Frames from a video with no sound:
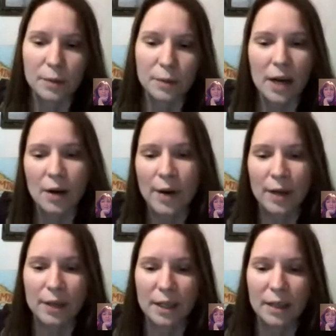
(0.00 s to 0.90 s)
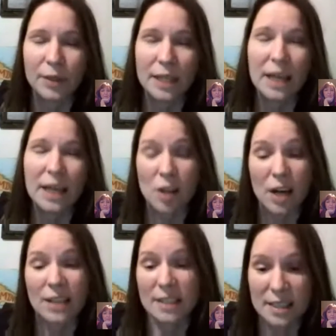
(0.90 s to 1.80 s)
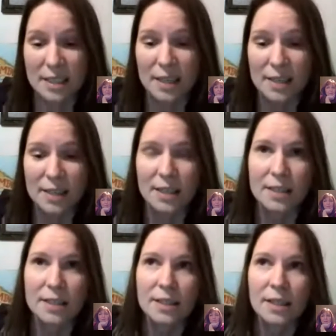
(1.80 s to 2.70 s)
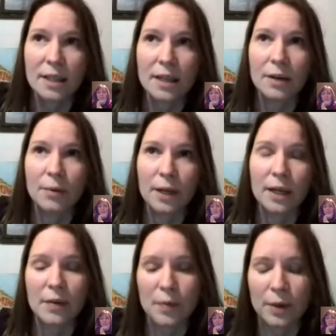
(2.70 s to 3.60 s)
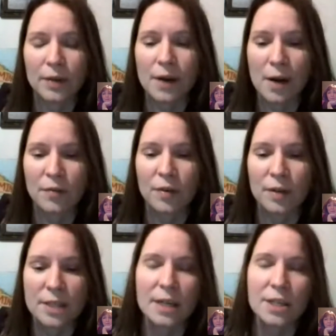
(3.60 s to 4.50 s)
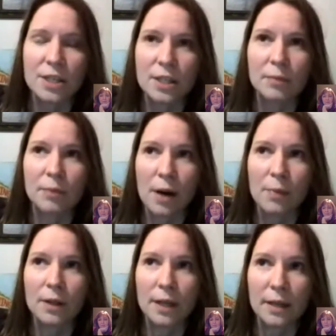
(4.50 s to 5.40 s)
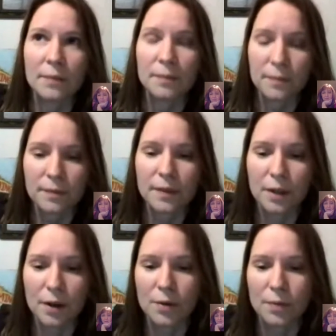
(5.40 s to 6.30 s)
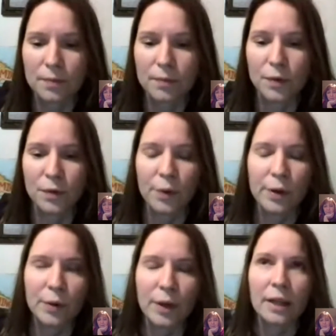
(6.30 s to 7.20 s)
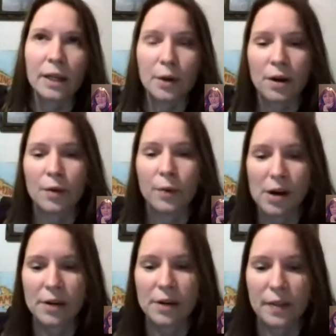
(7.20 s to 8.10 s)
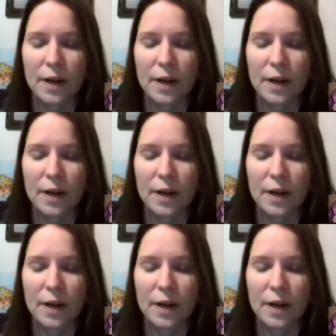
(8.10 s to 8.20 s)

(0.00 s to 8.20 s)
quite ready. It would take us a lot to discuss this. We could have a brief conversation and probably, move forward quickly, or we're already there.